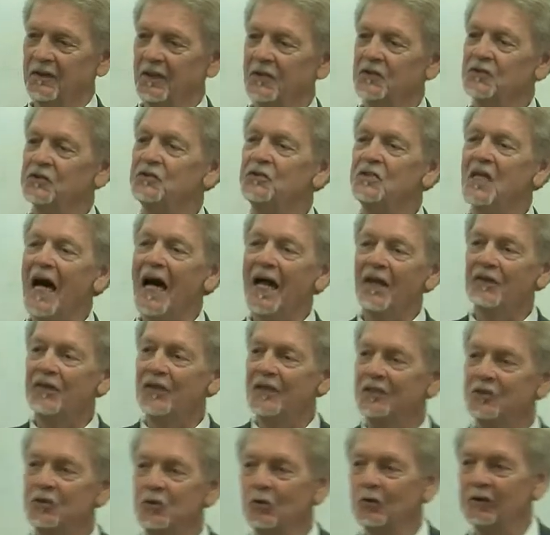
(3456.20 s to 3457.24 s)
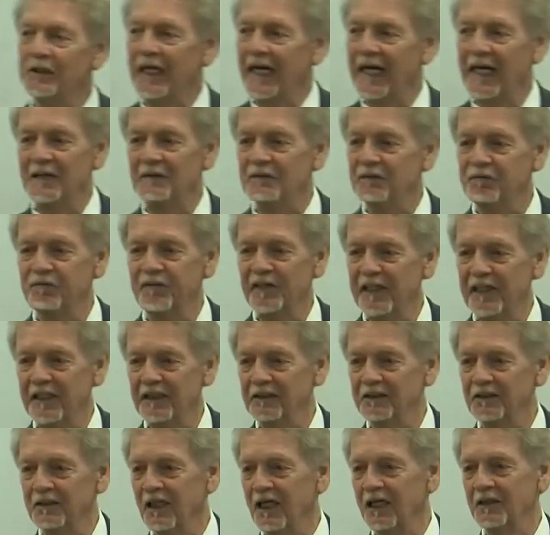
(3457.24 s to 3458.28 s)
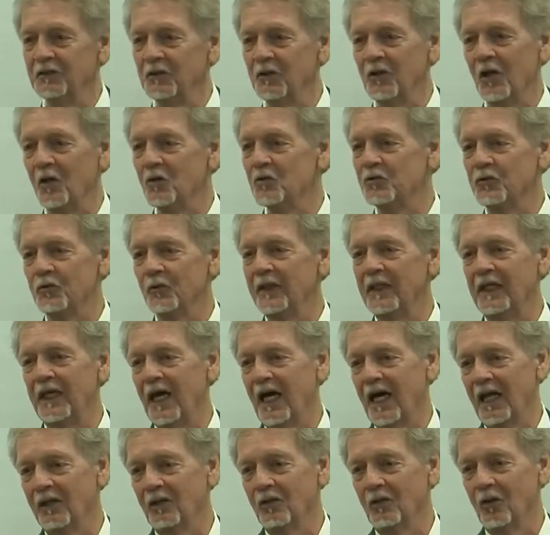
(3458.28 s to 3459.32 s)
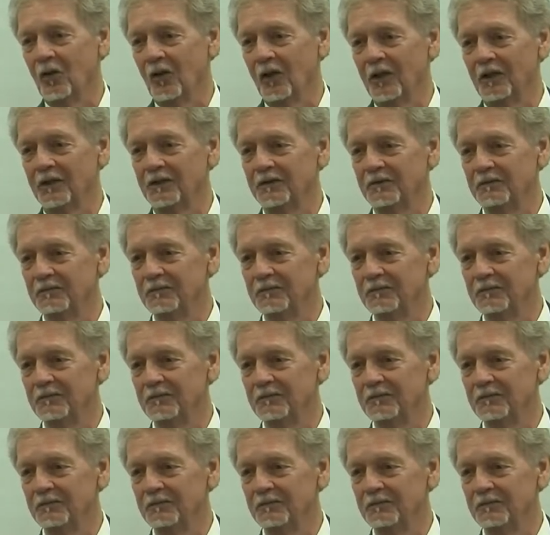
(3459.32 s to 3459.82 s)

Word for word: There's nothing you can't fit under those three categories.